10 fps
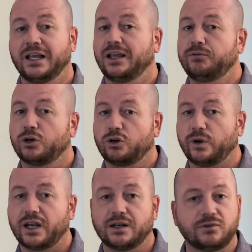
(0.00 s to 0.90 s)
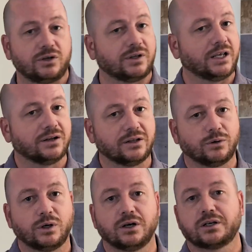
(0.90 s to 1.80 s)
If you're creative and you can hit a low
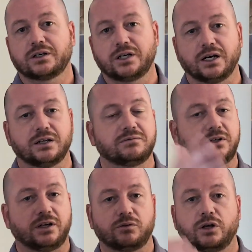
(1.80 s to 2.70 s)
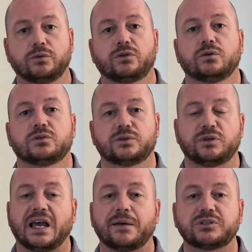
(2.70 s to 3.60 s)
hook, cut, go through some
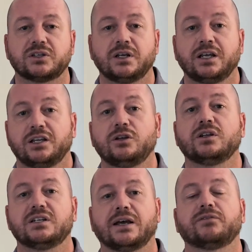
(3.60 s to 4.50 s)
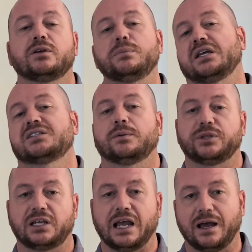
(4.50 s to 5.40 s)
gaps, you can definitely make
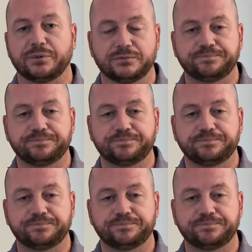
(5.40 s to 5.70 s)
something happen.